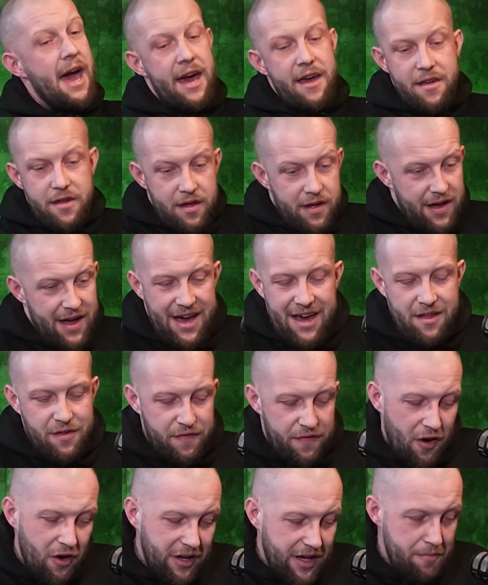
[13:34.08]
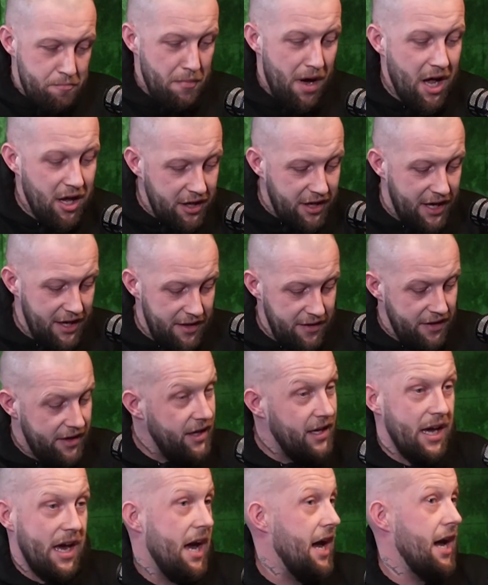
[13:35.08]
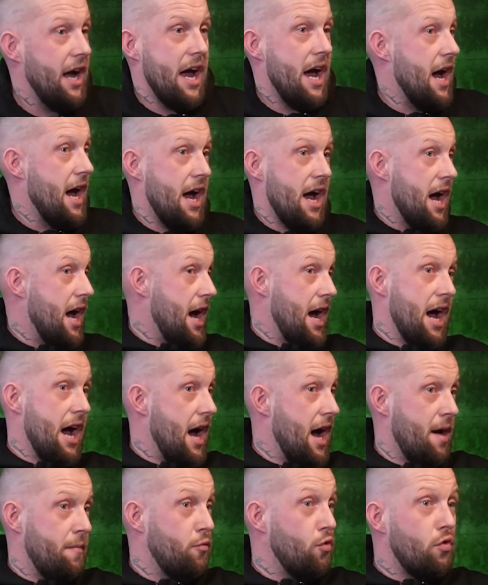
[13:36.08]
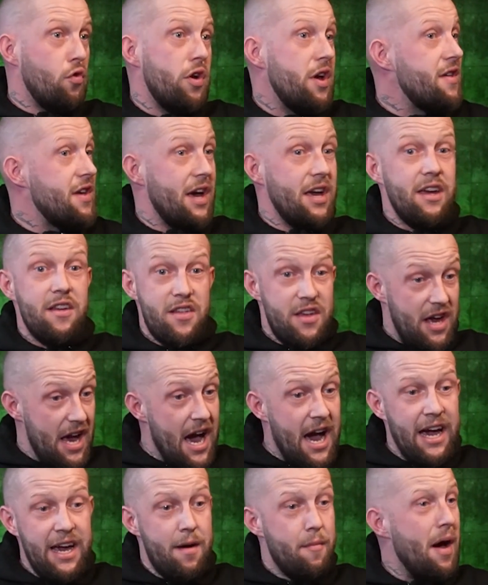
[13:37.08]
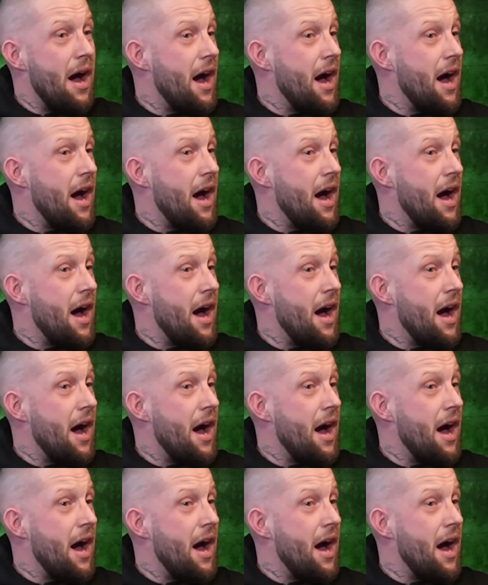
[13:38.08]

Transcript: It's fucking marketing. Like, I'm not going to sit here and say I am